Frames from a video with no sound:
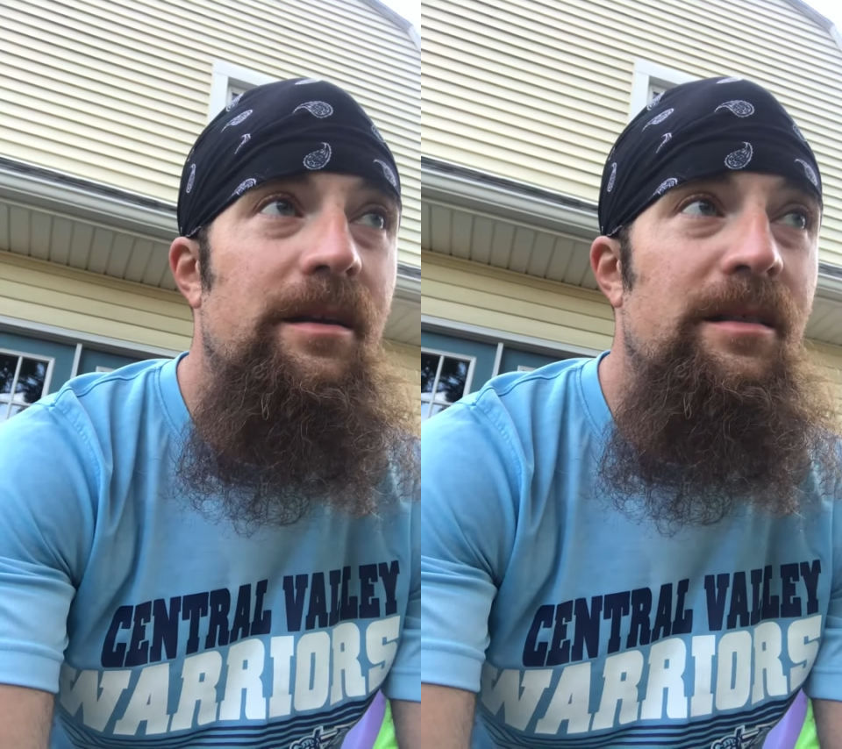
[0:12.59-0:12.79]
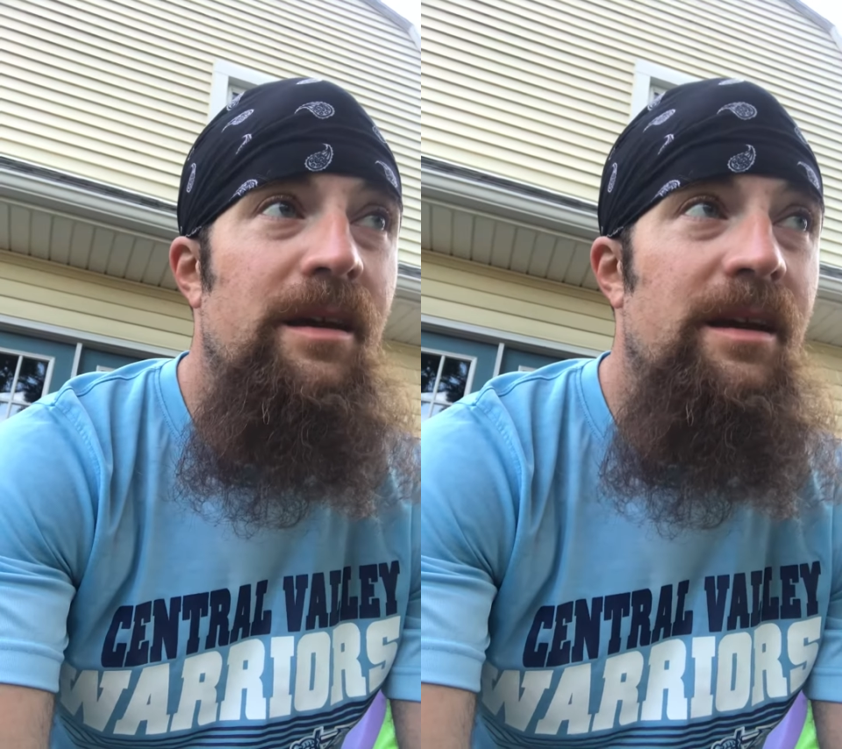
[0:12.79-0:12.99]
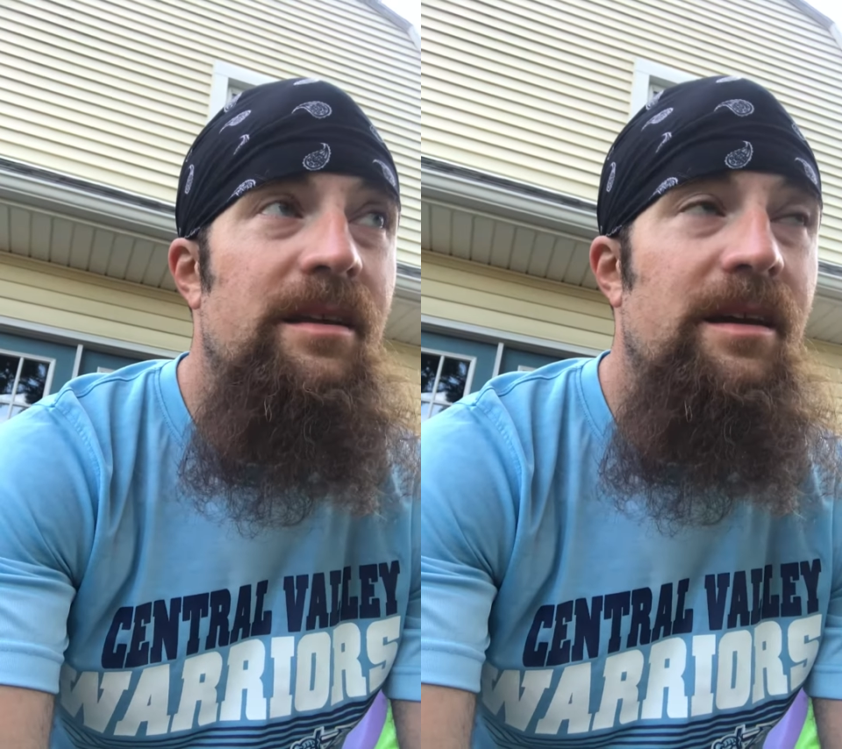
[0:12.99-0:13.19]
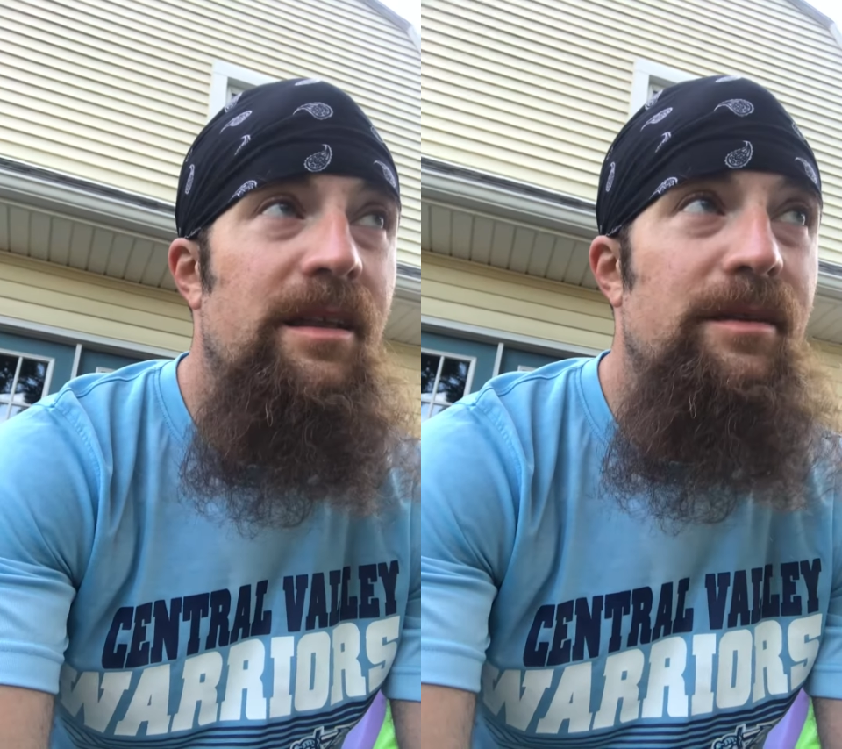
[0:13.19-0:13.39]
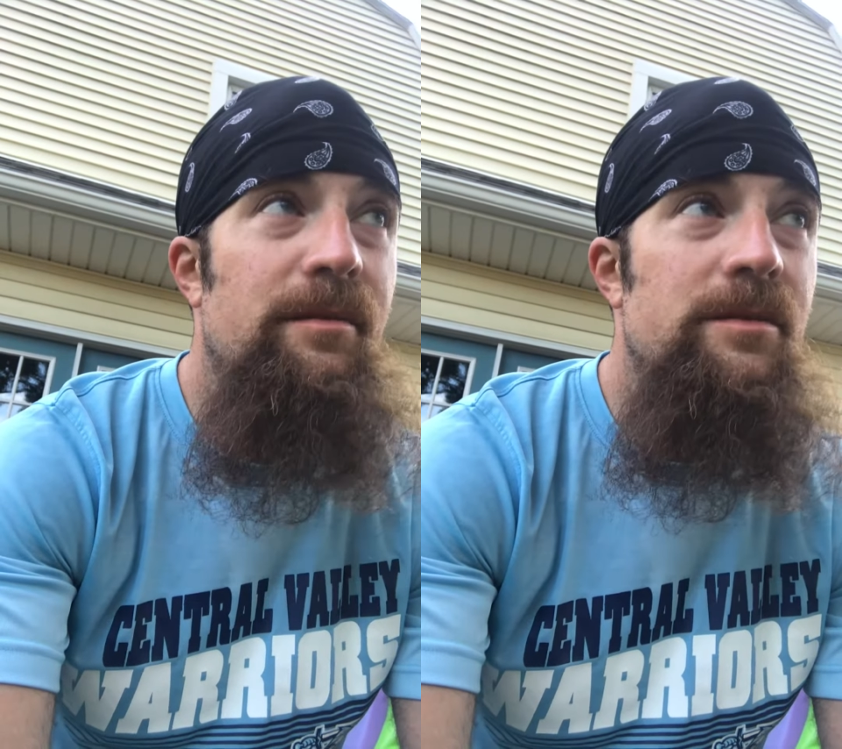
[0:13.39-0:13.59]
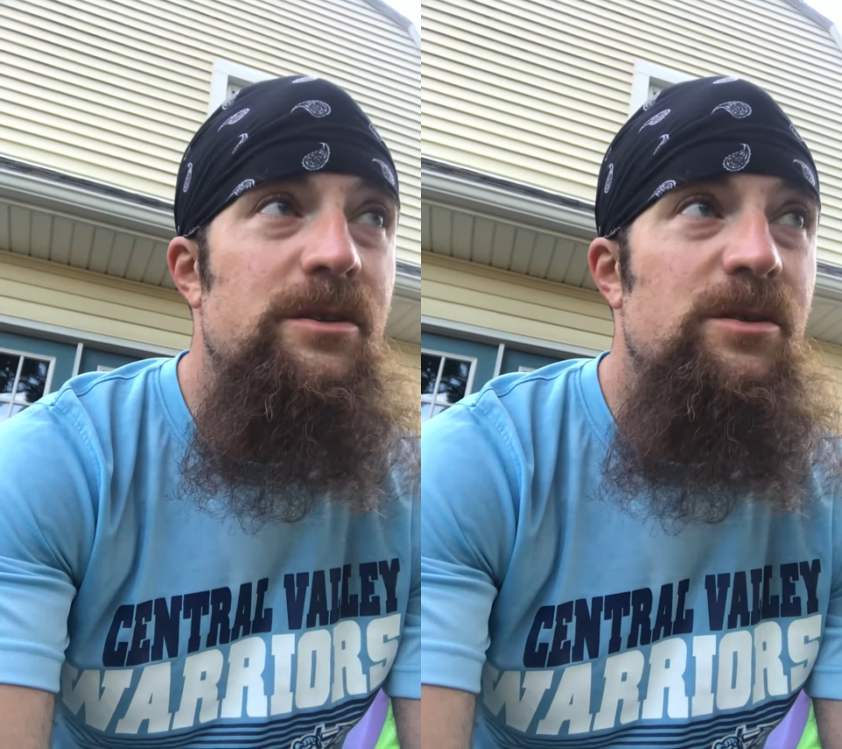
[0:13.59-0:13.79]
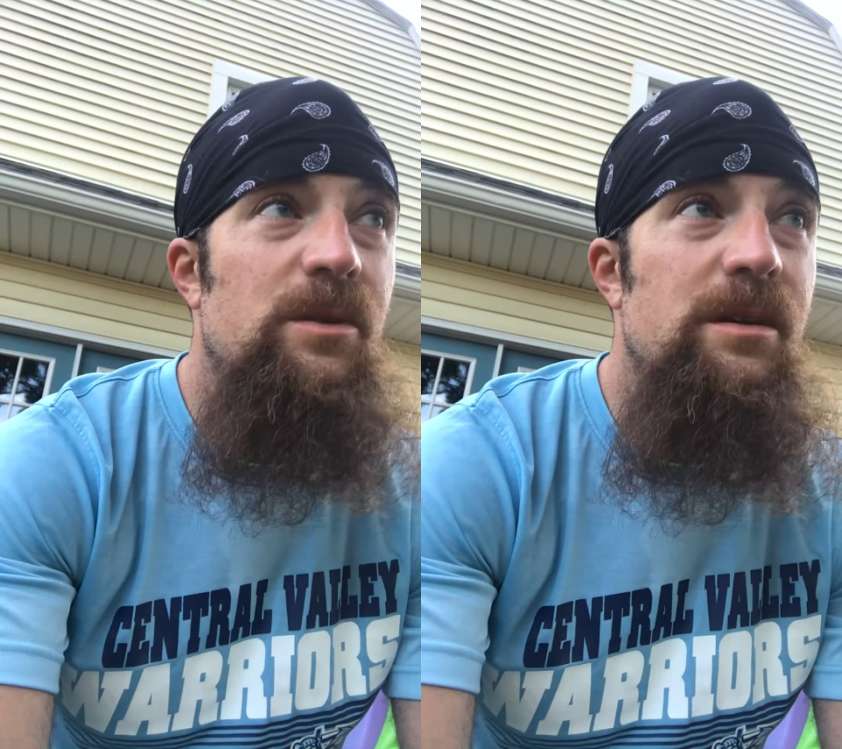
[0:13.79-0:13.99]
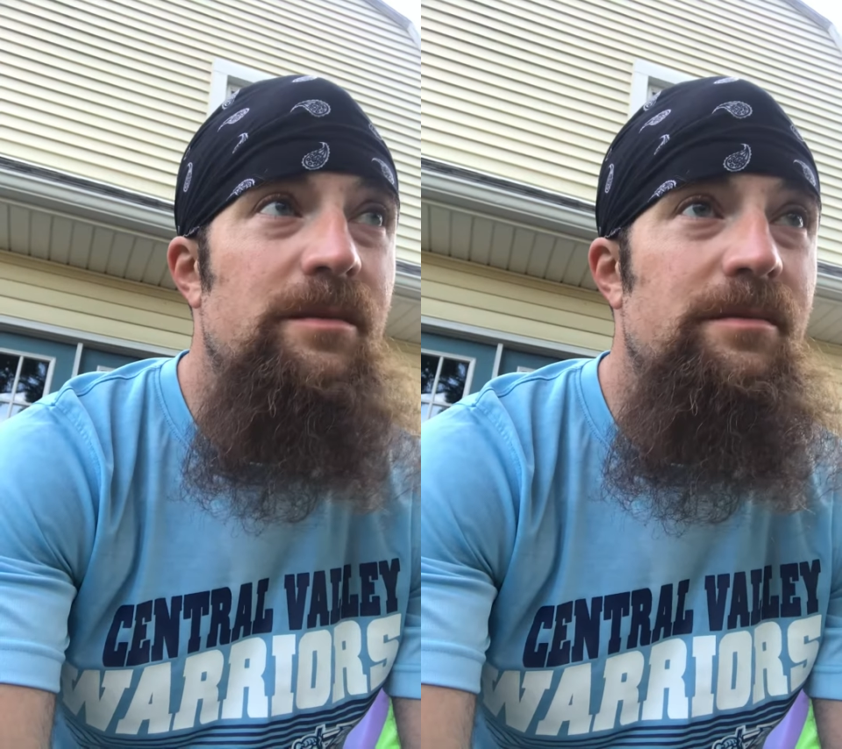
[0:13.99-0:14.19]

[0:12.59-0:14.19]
and I had to cut the run short.